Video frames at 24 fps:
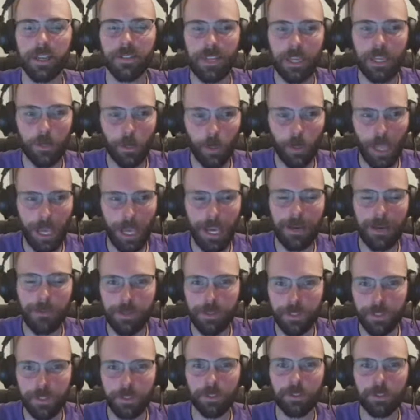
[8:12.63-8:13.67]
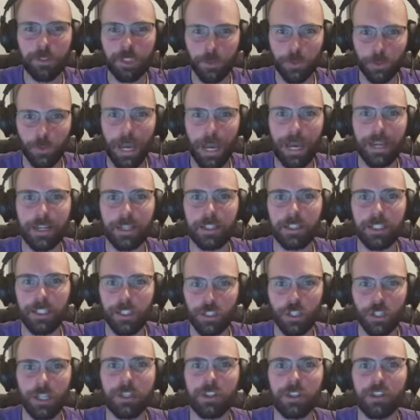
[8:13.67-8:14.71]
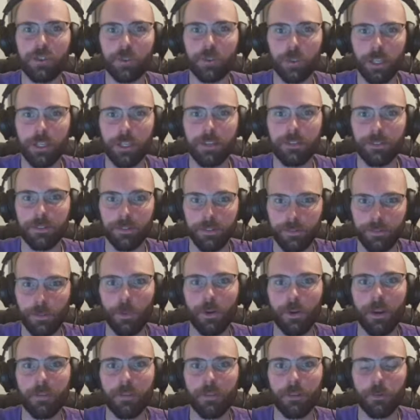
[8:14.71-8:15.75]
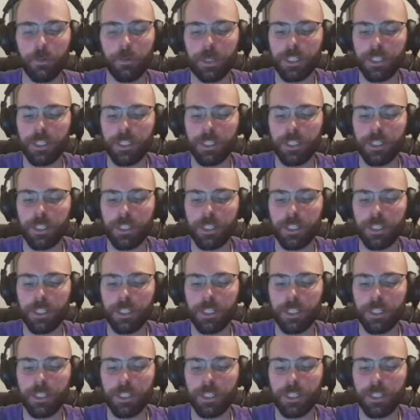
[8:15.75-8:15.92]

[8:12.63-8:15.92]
they will absolutely radically change your life forever,